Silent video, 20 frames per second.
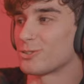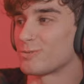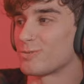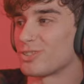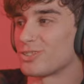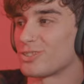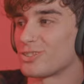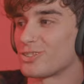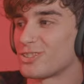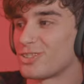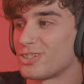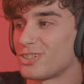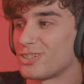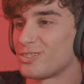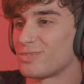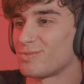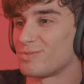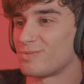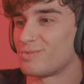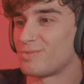about
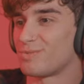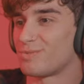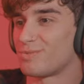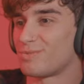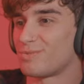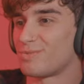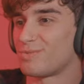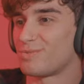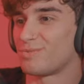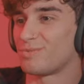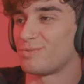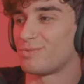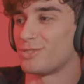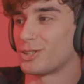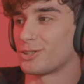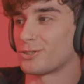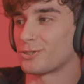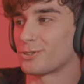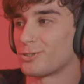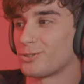John
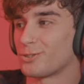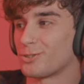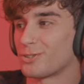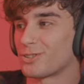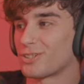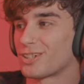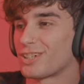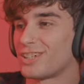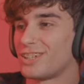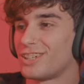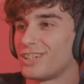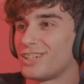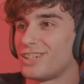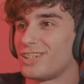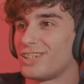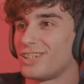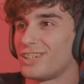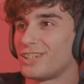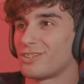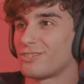being a Targ.
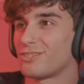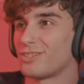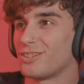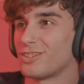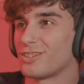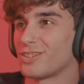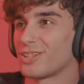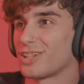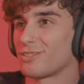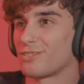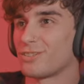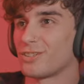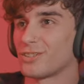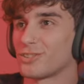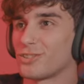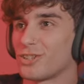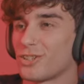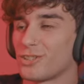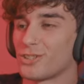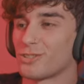then I feel like
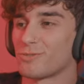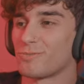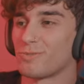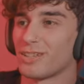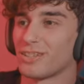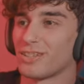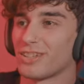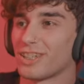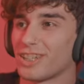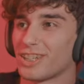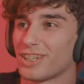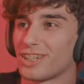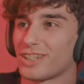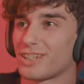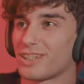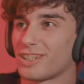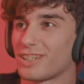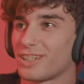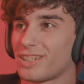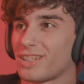John just meant like
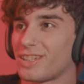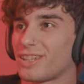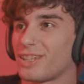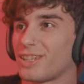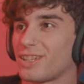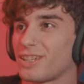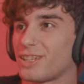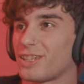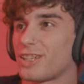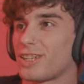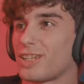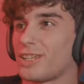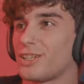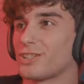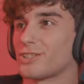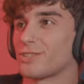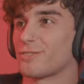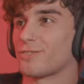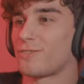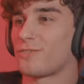he
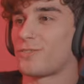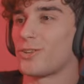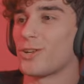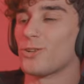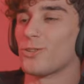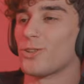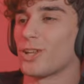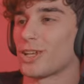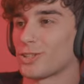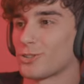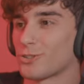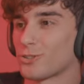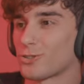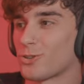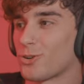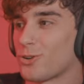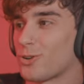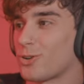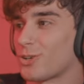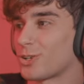doesn't feel like a
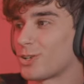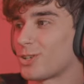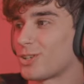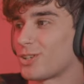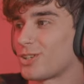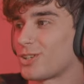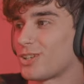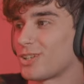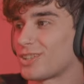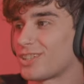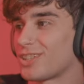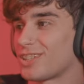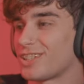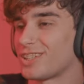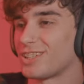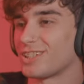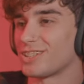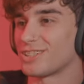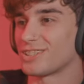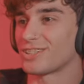Stark. Not that
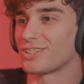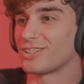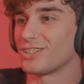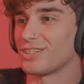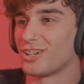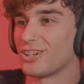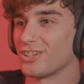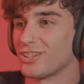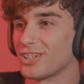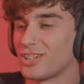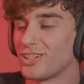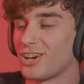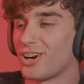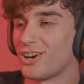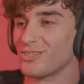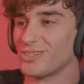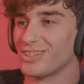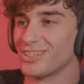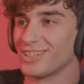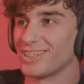he's literally
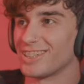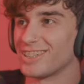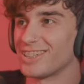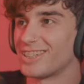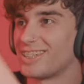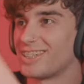not one.